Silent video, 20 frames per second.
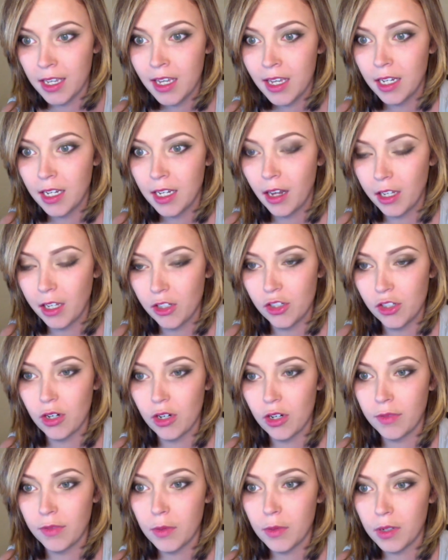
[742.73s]
Not sure if
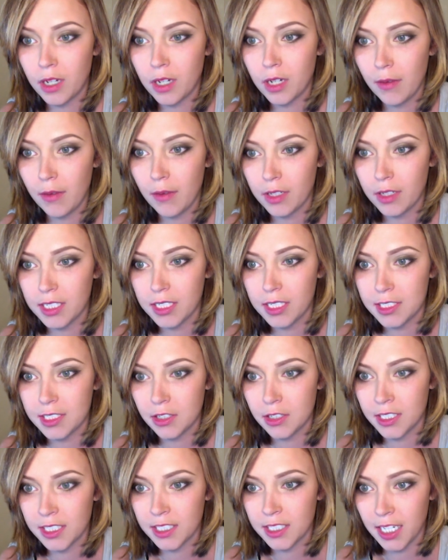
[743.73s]
you will cover this during
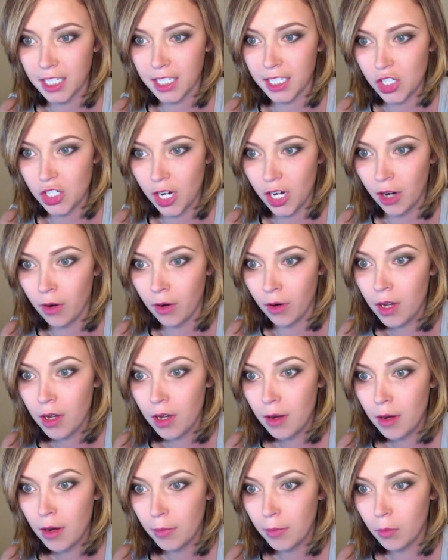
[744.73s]
today's show,
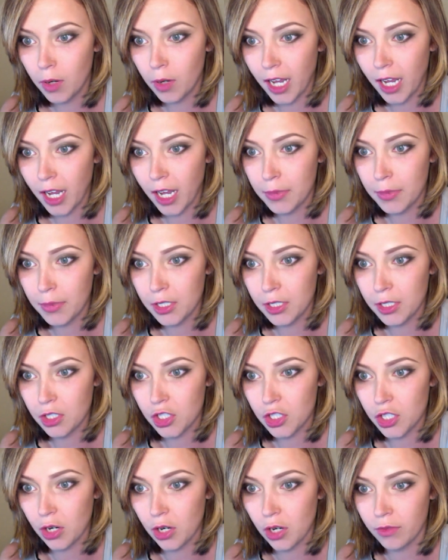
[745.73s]
but what happened to the
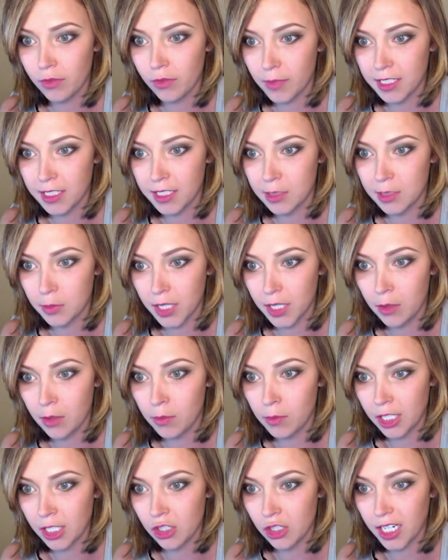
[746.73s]
show from last week? When I
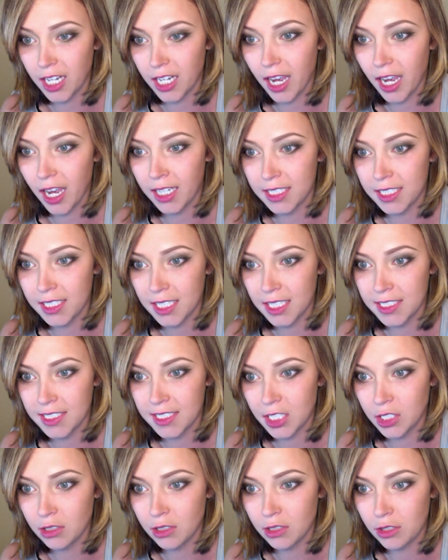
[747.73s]
try to access it,
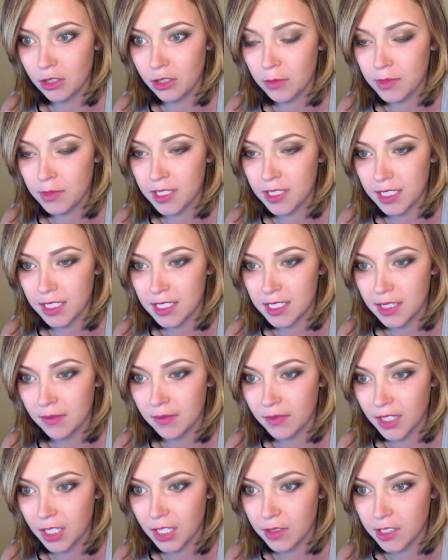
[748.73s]
YouTube says the
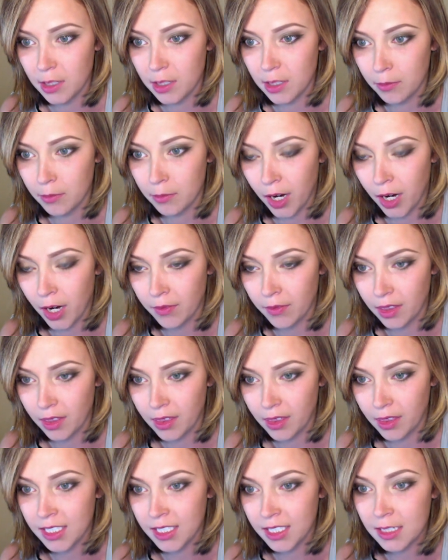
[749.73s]
video's on private.
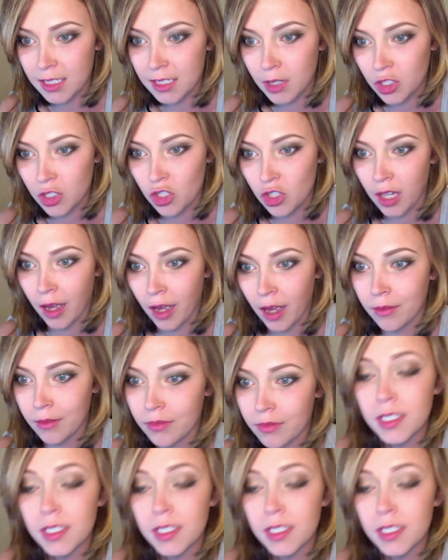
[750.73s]
Thanks and much love.